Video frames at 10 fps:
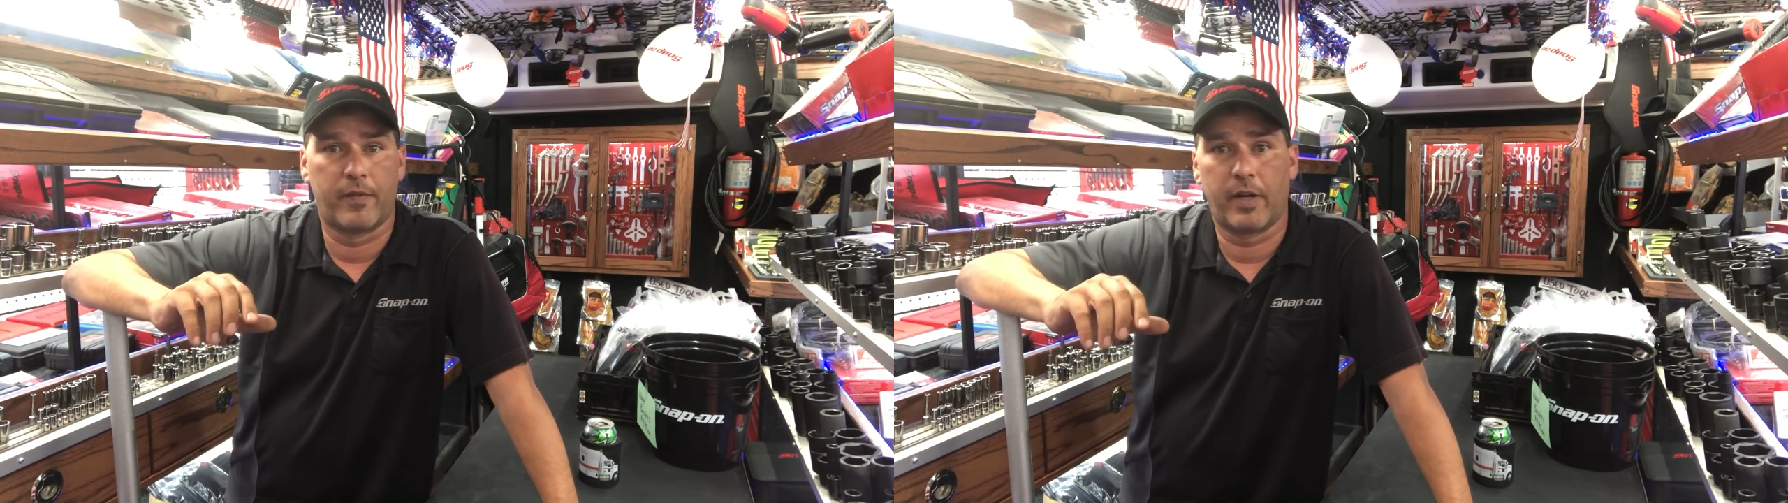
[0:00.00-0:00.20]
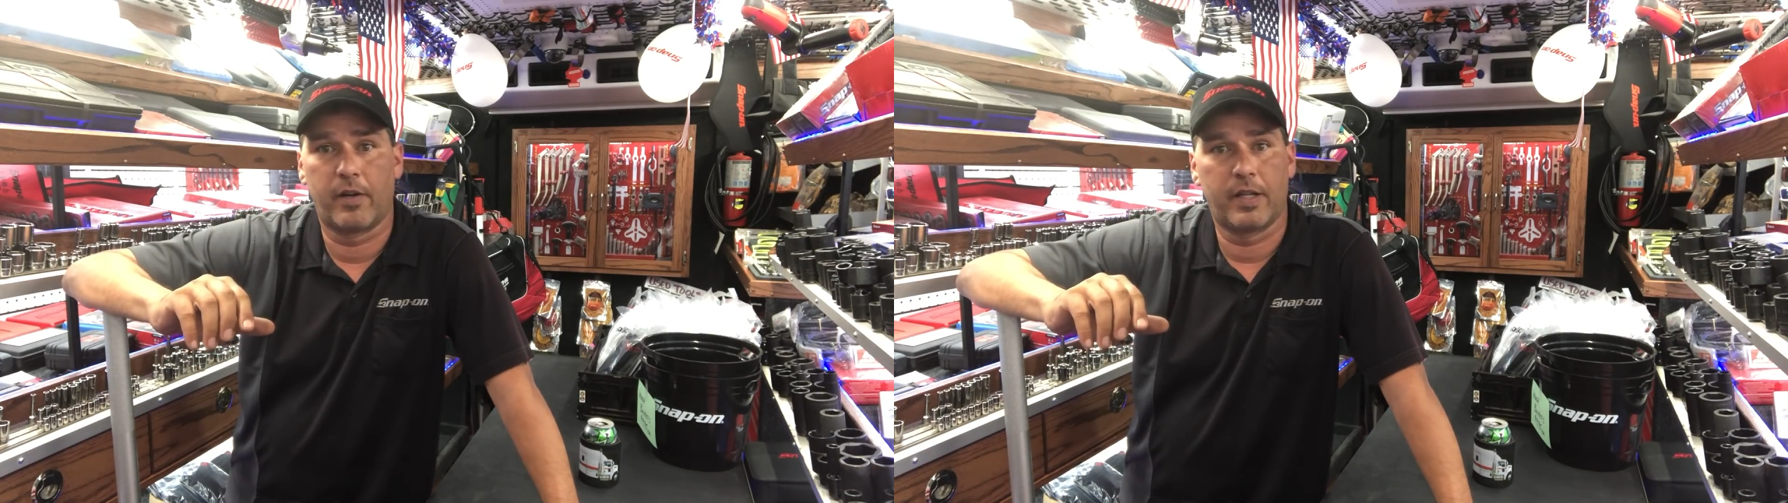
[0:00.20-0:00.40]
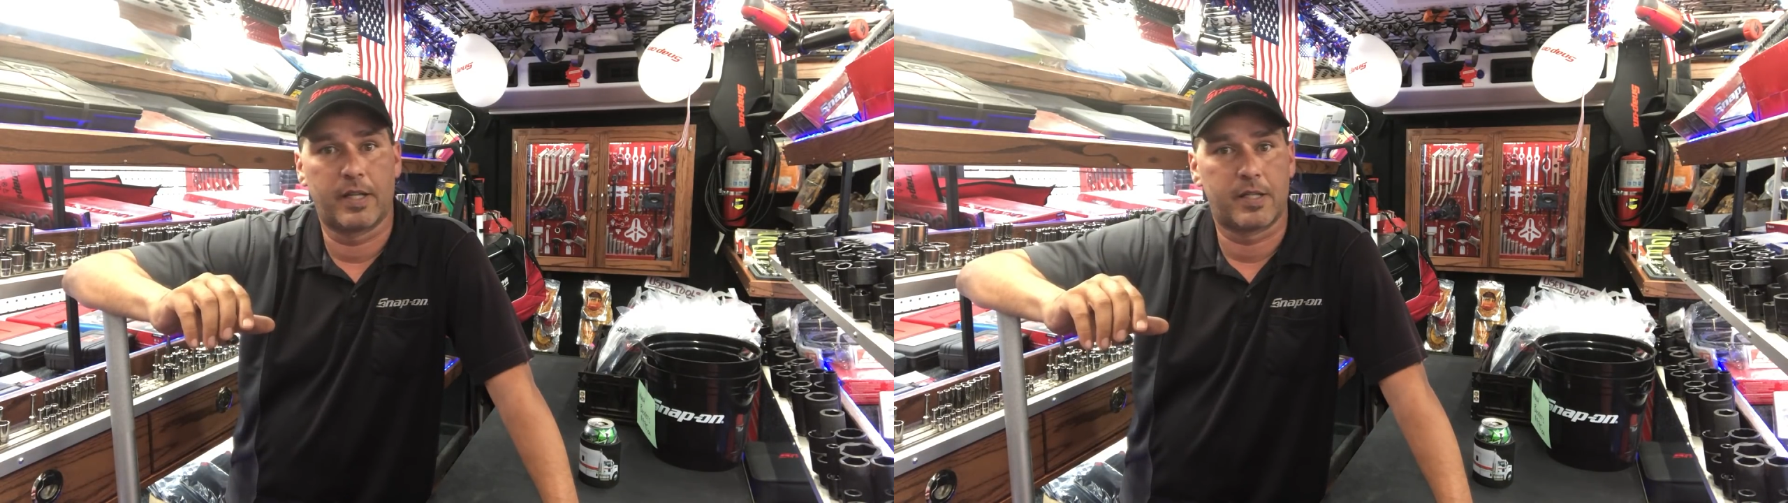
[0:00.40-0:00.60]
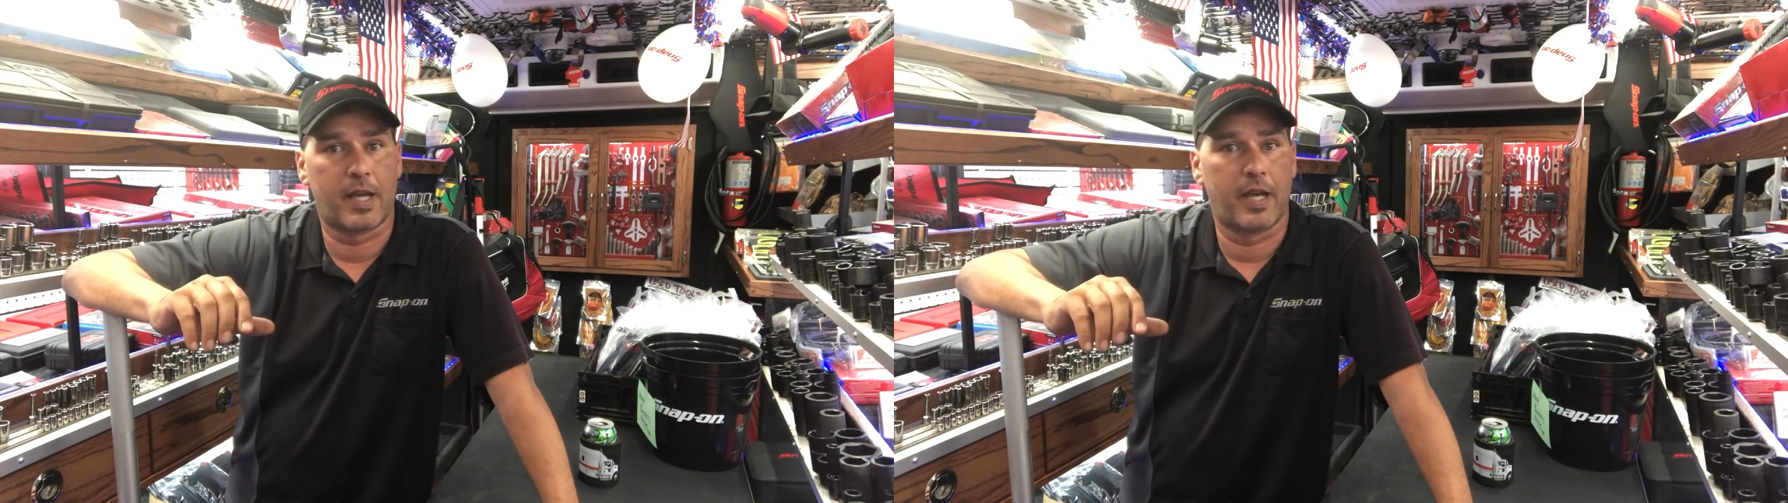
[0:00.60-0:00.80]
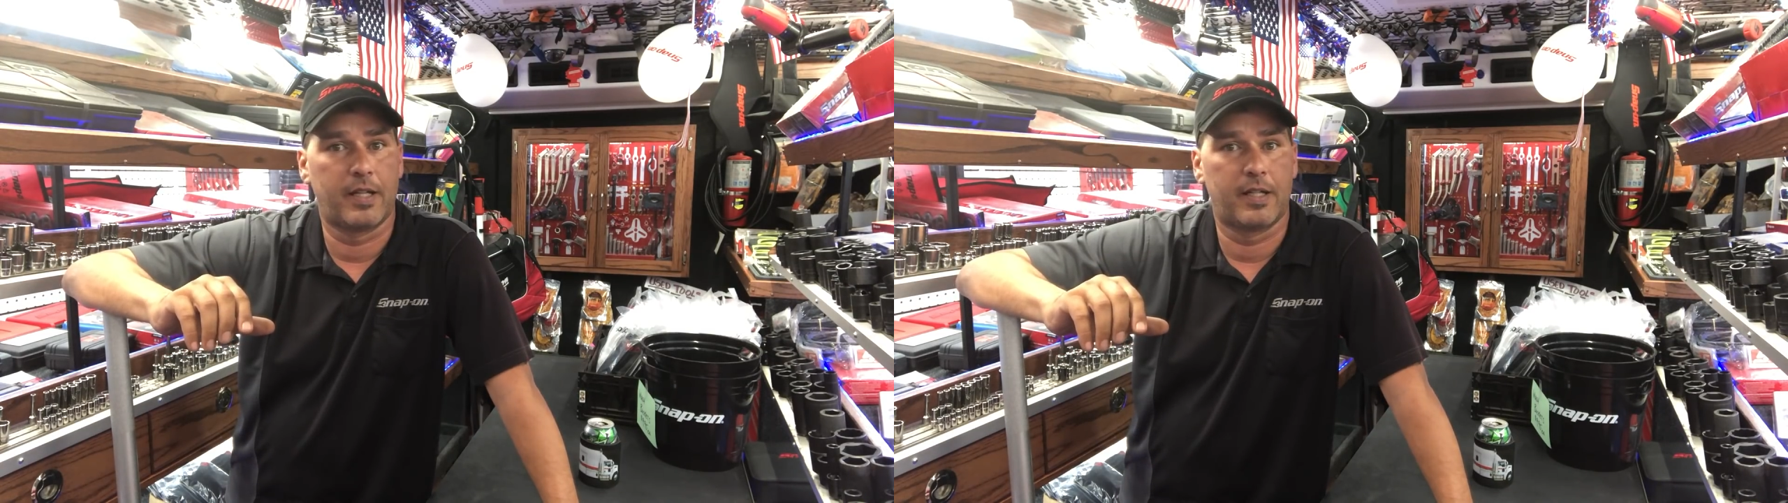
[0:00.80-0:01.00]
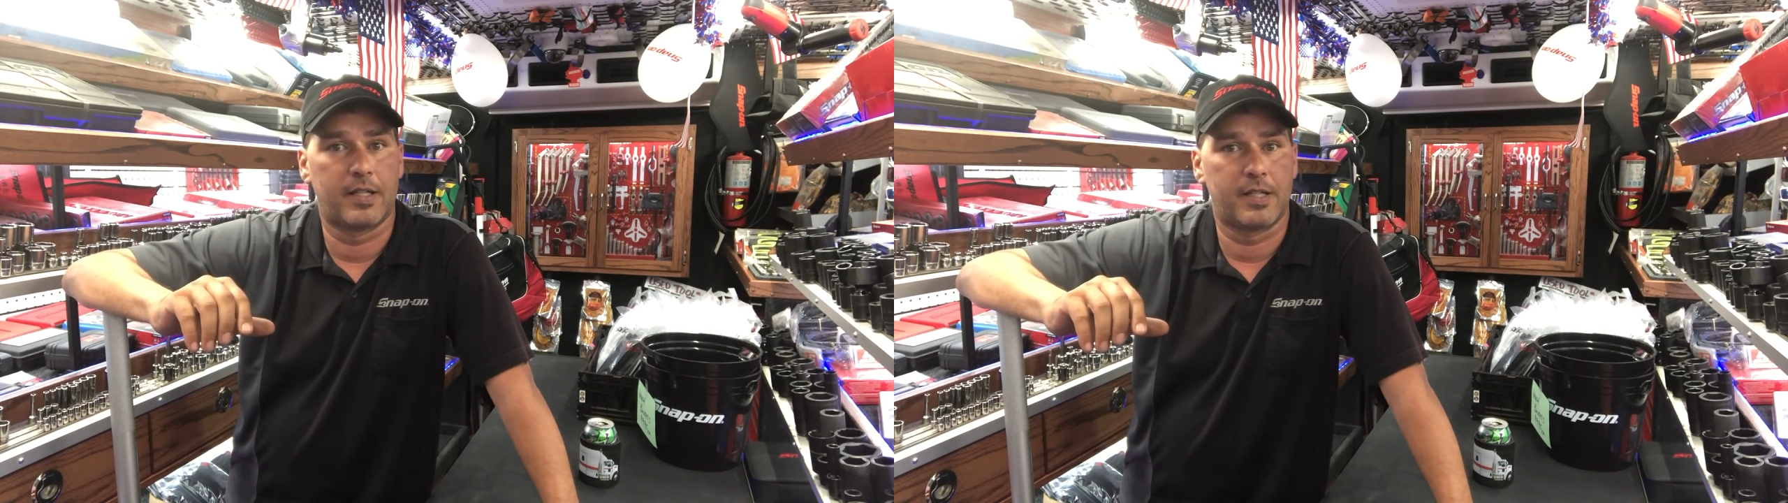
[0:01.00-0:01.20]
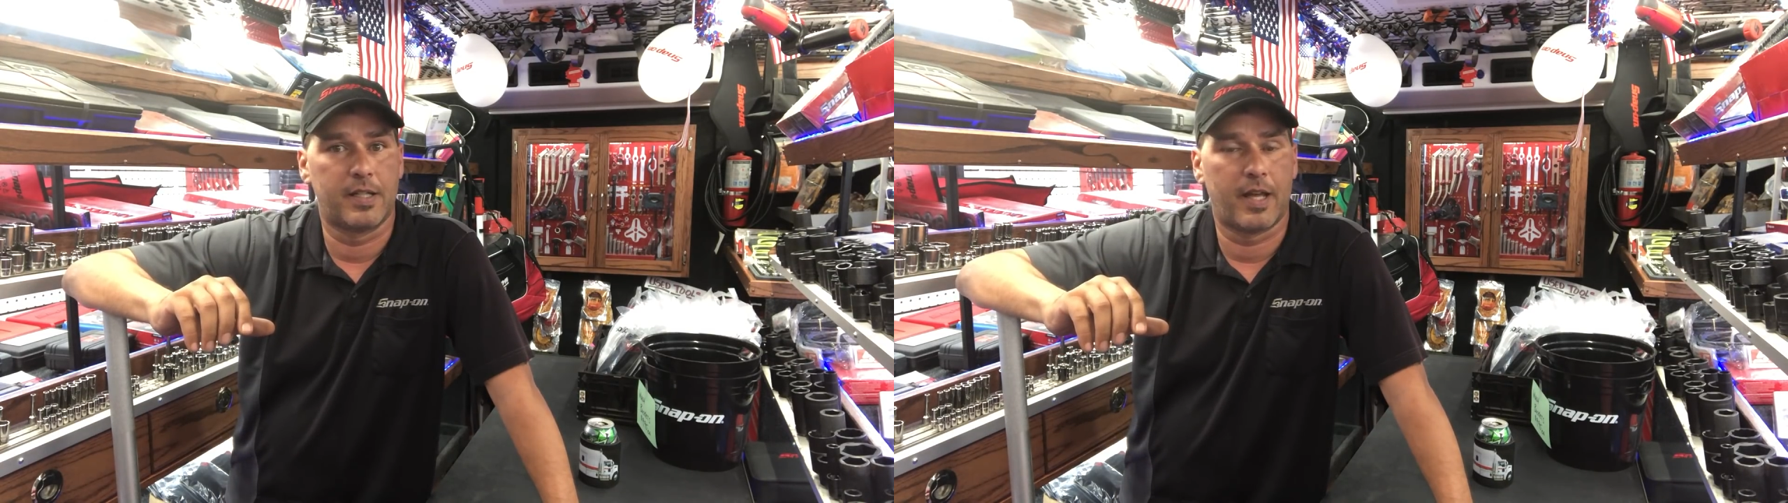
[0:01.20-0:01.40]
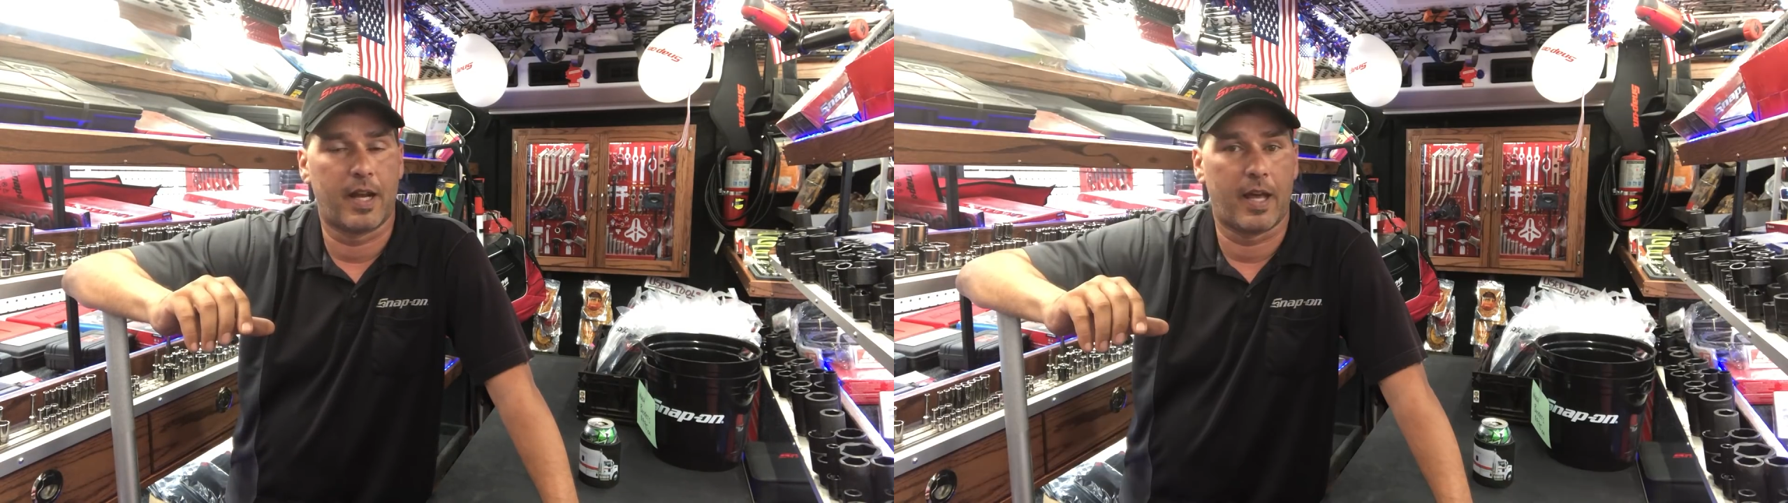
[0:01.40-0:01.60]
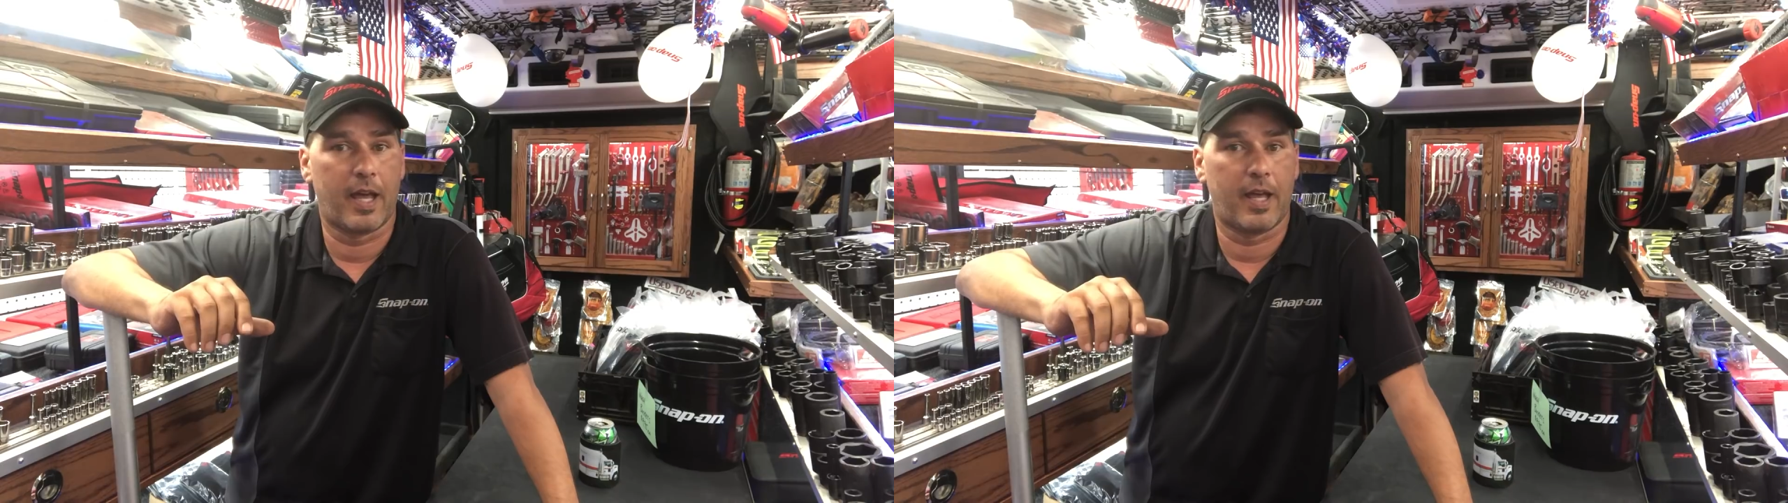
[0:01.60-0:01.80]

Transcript: Very excited to see that.